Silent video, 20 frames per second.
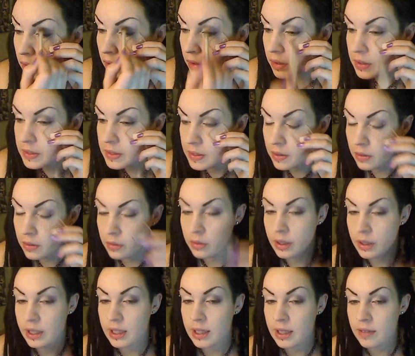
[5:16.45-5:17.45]
So
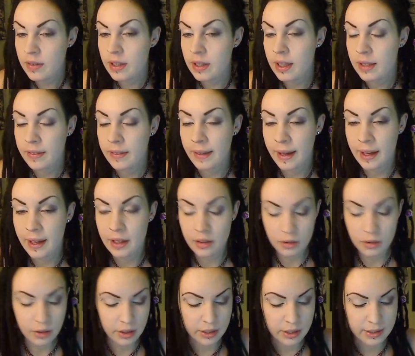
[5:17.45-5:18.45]
I could leave it like that,
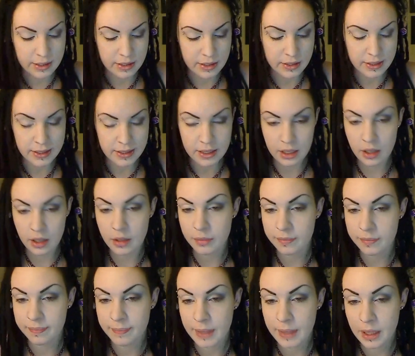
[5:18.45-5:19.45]
or I could just
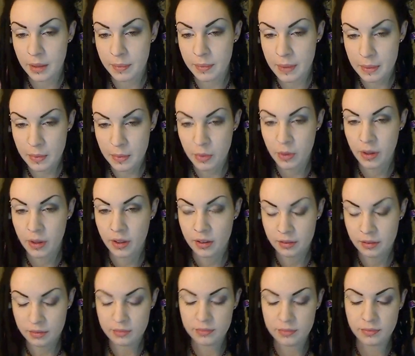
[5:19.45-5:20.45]
make it a bit more
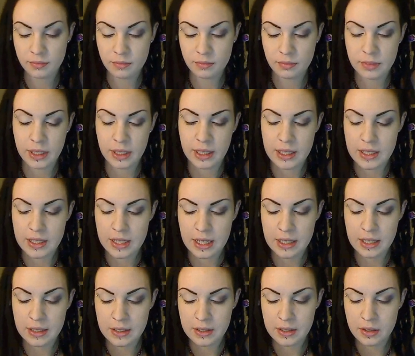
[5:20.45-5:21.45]
like
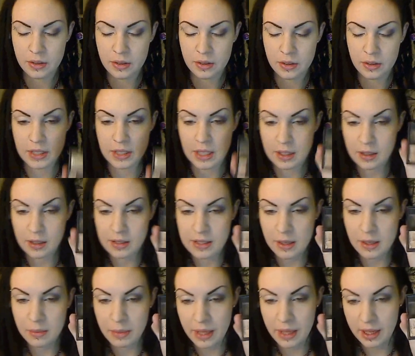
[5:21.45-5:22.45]
intense. So I just take the
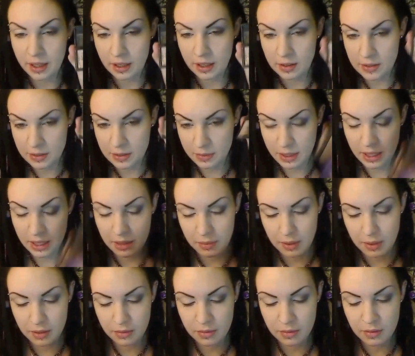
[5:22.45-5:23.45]
same black I used in my eyebrow.